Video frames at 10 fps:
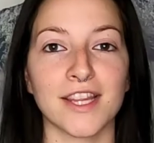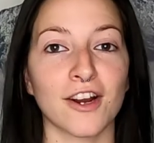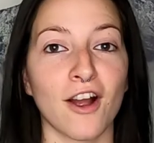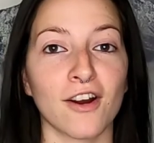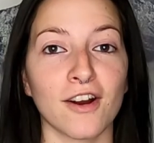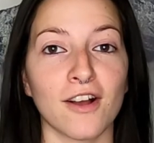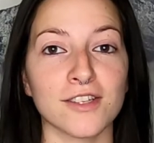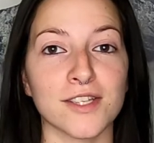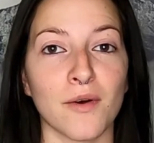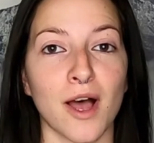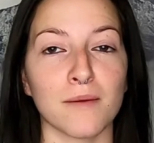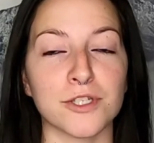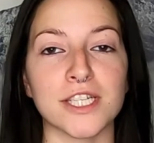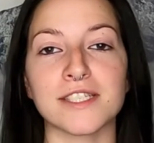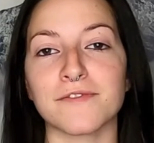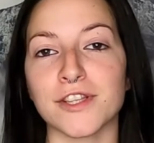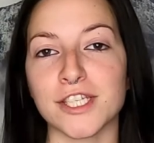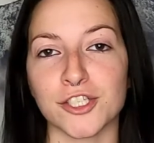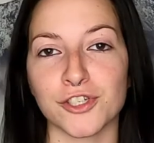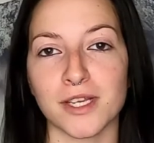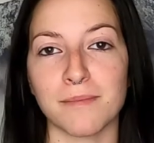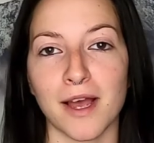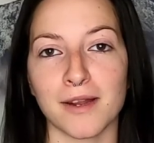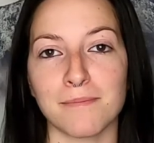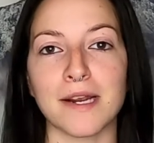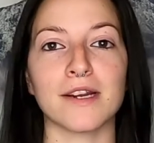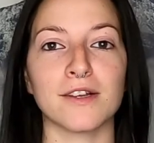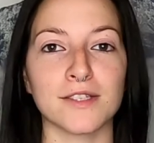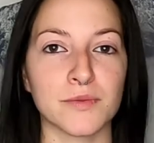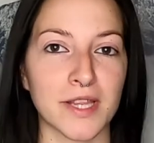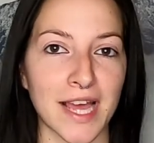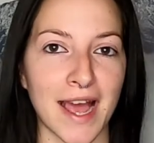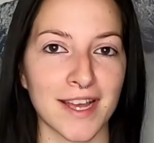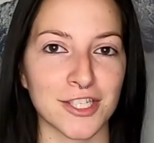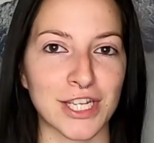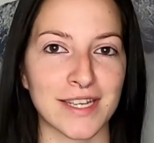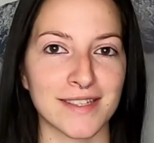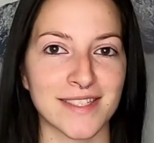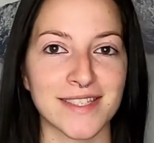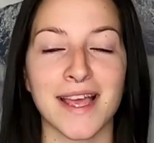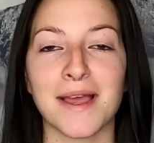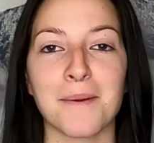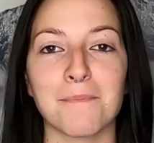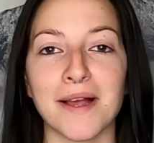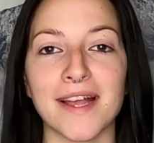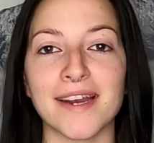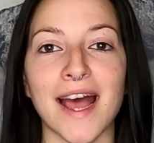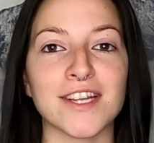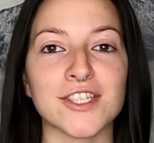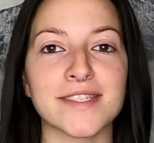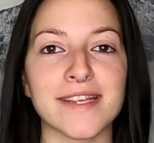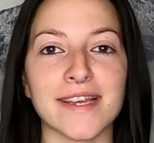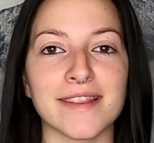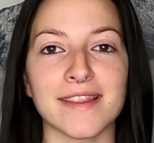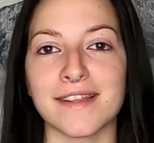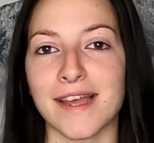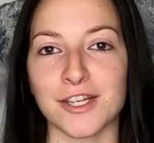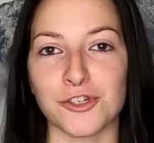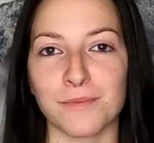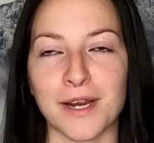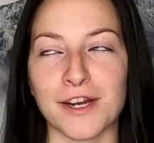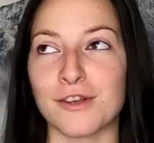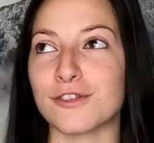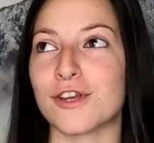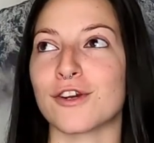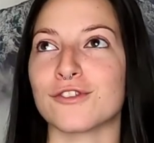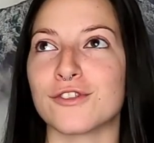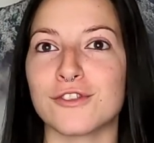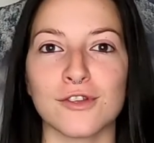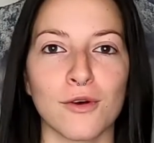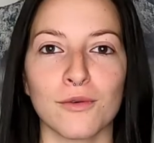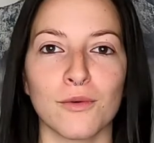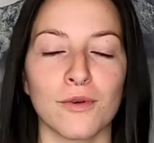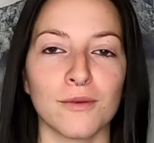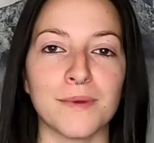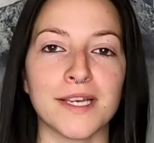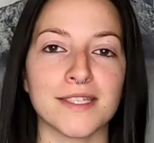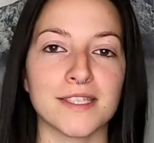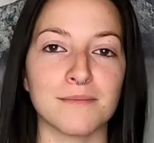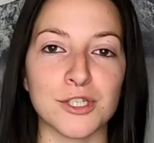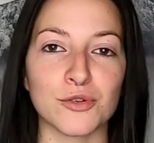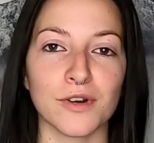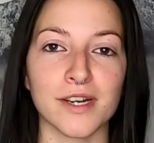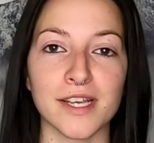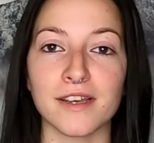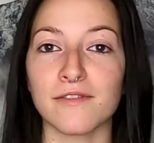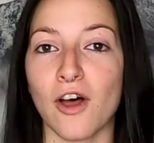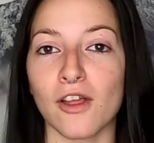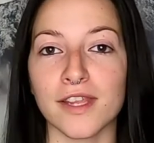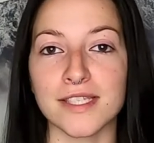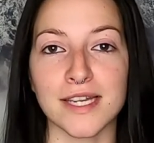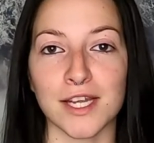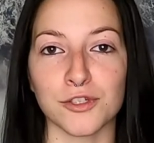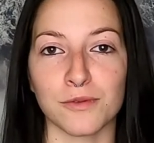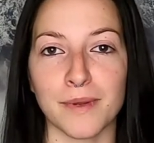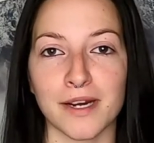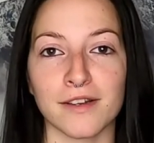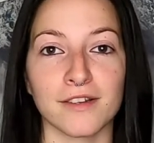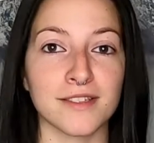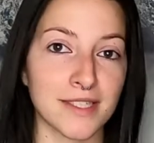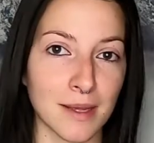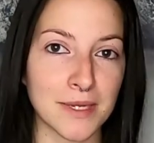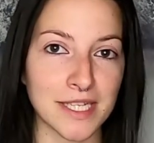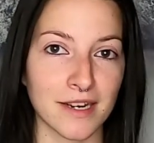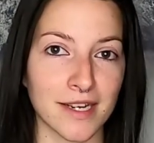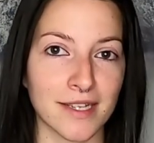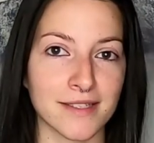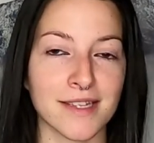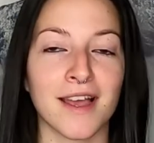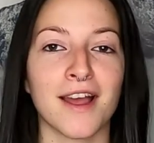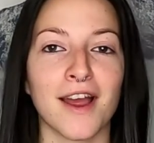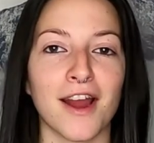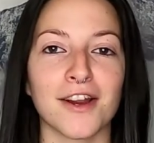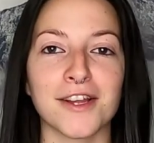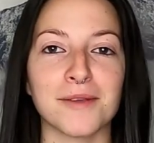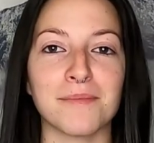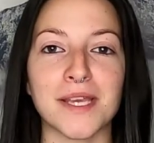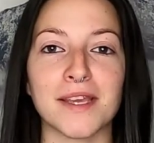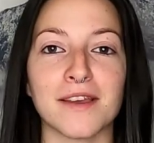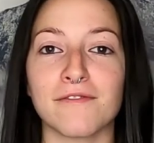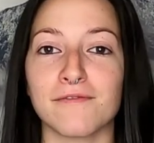There are also options for these tree pod burials with ashes, but I just think that the natural burials are so cool because the majority of all these natural burial cemeteries are going to be